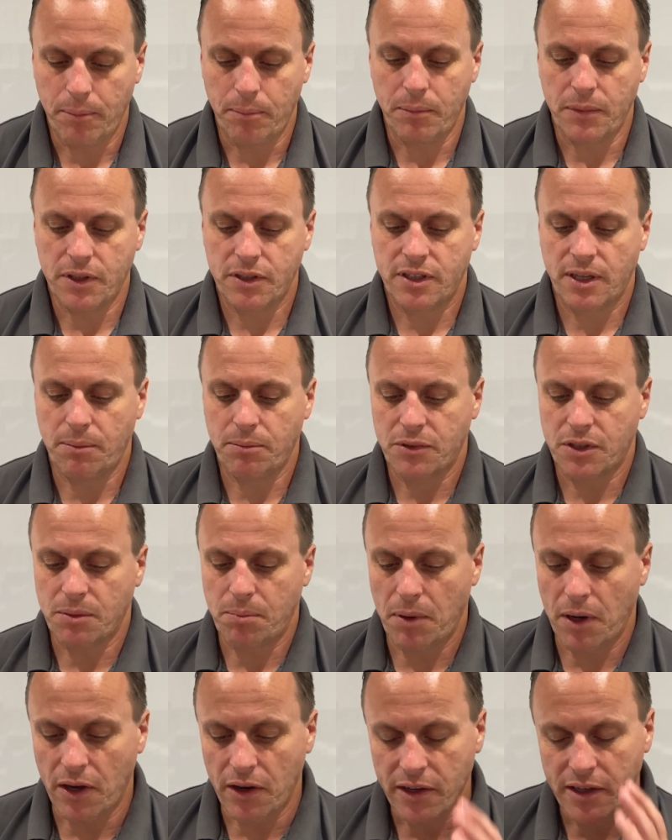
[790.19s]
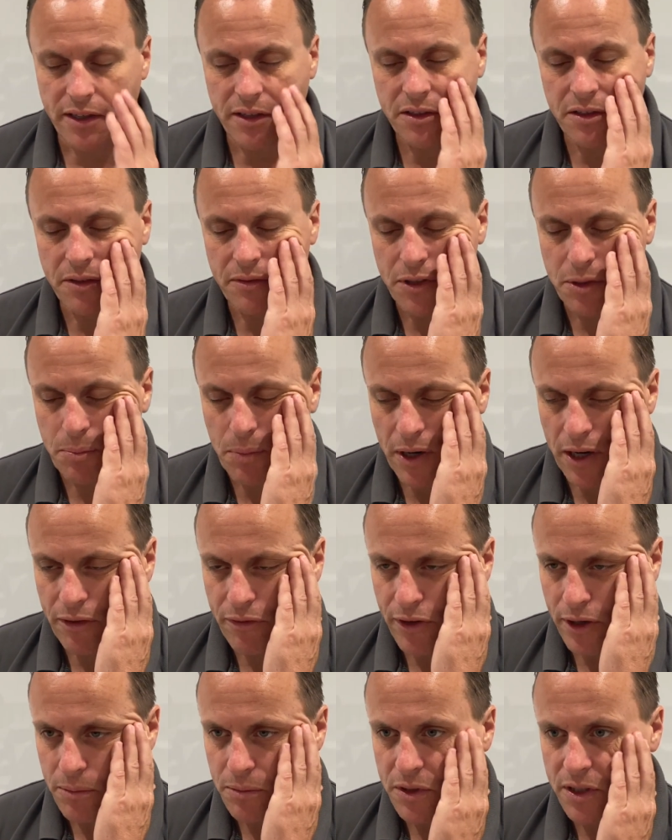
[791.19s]
Some suppliers of spray
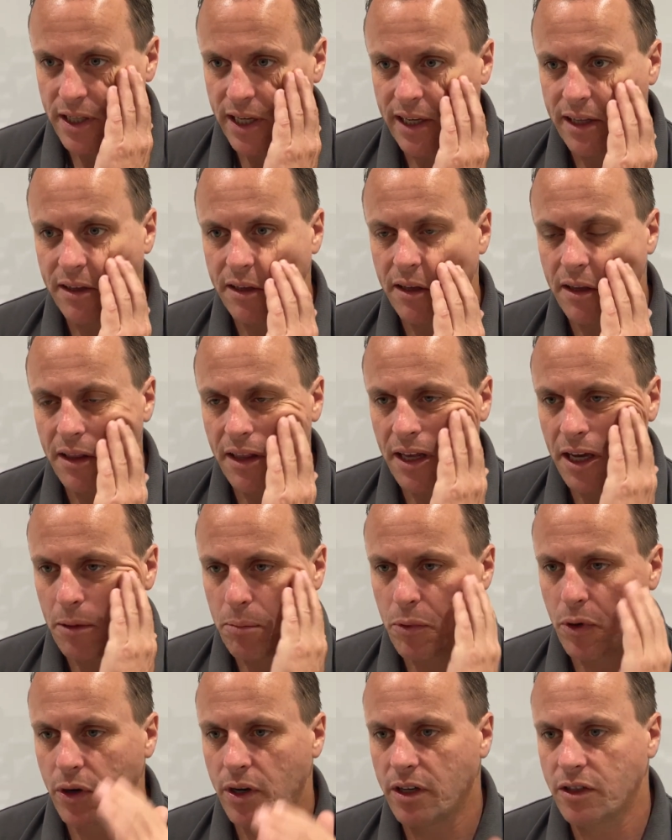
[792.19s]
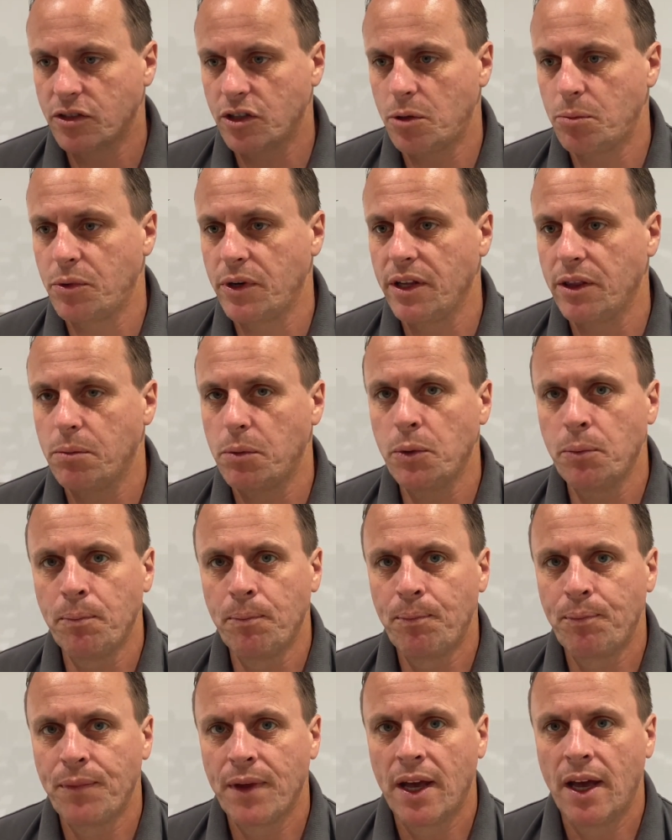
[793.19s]
foam say that their products are breathable.
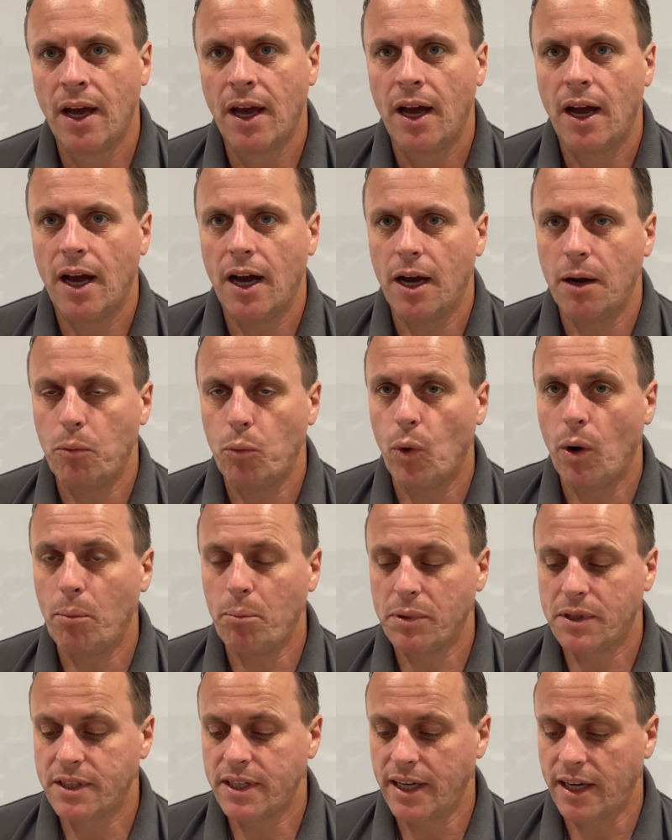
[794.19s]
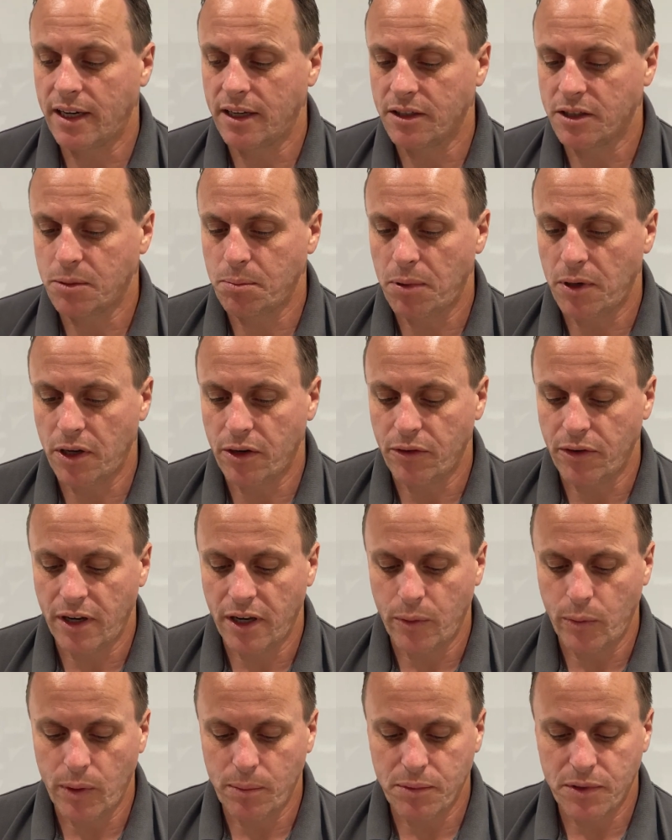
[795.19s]
One particular supplier on their
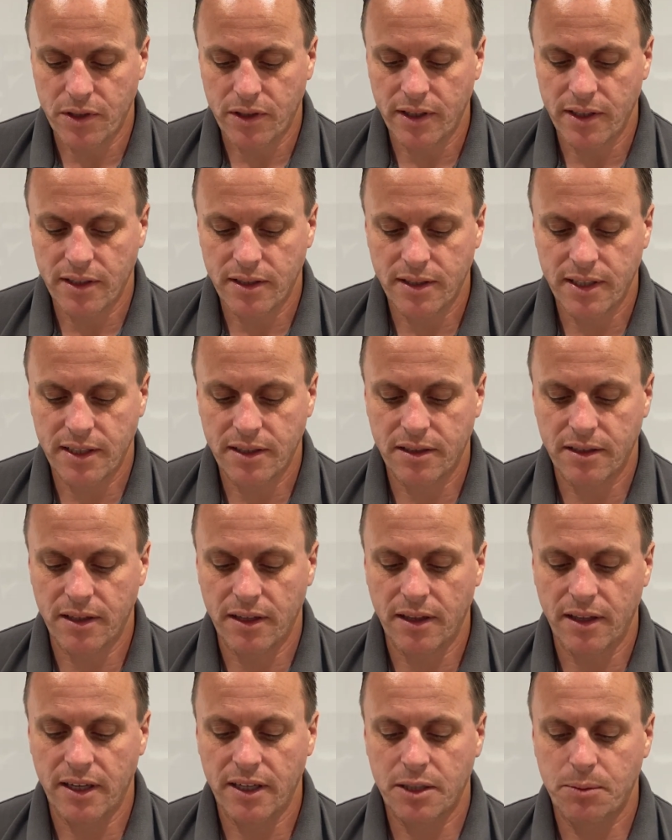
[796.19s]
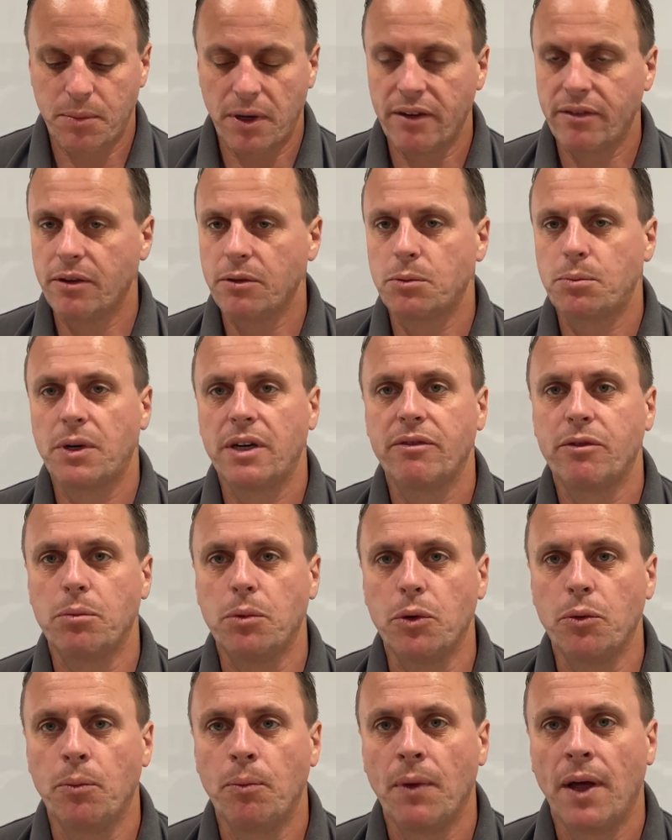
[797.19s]
website says that their spray foam is
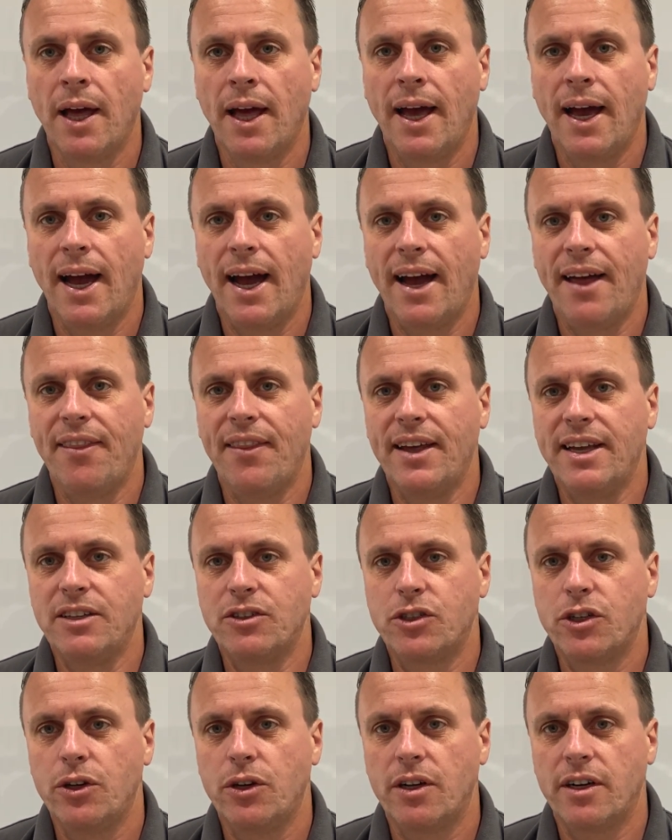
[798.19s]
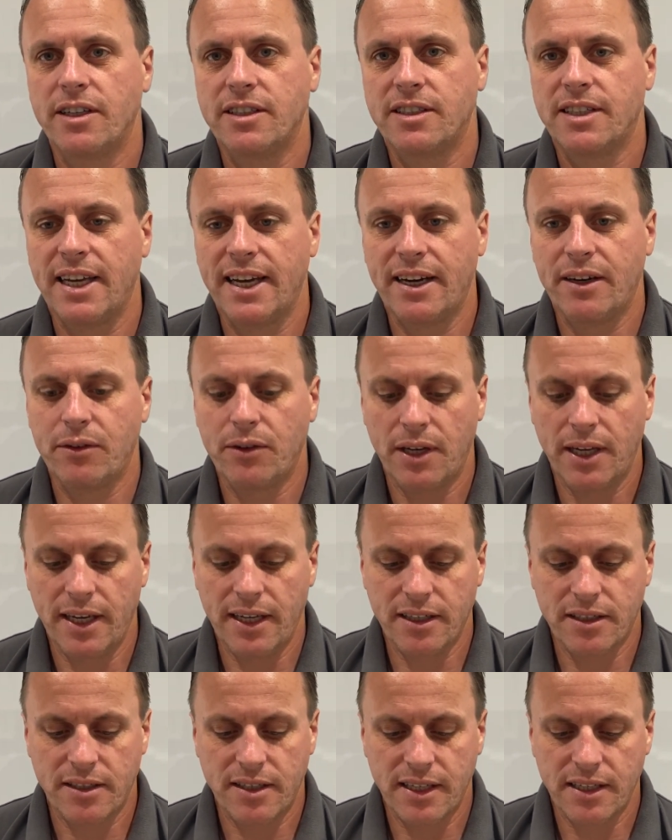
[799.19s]
breathable, and then 2 lines down
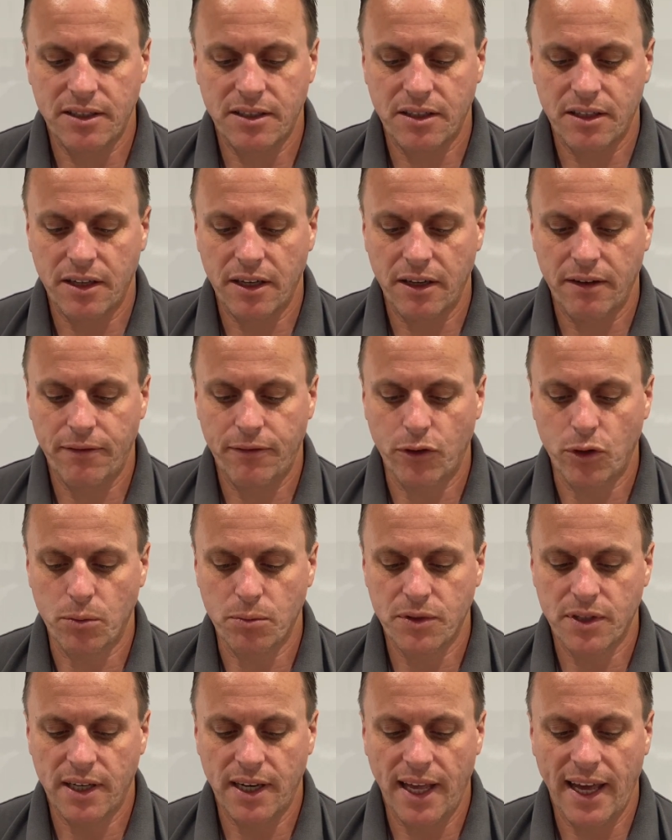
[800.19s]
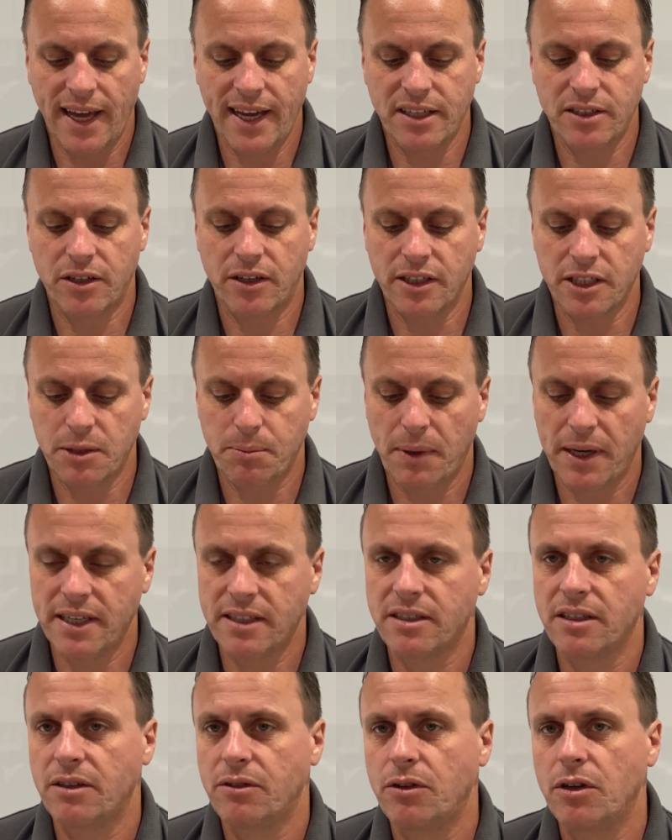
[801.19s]
it says that it forms an airtight space
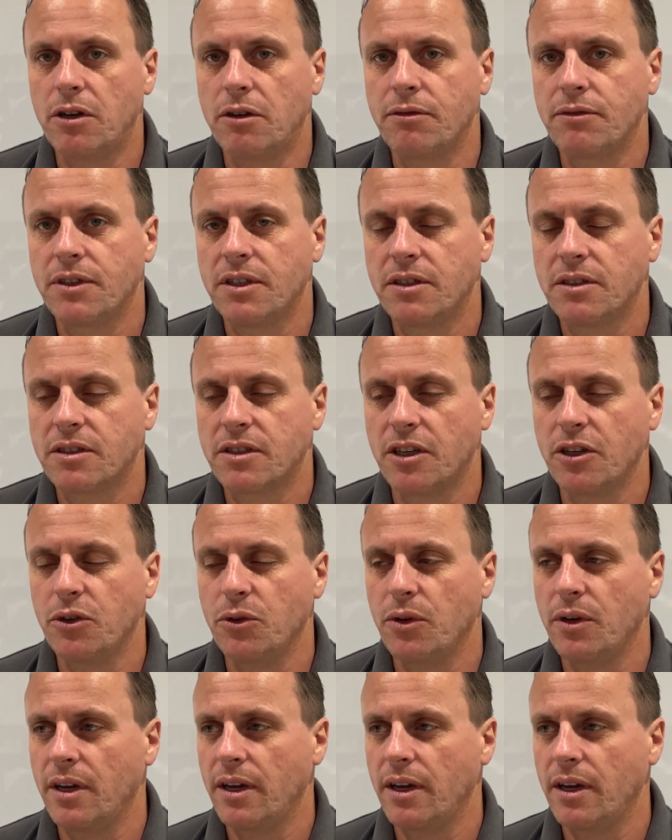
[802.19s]
in a loft. So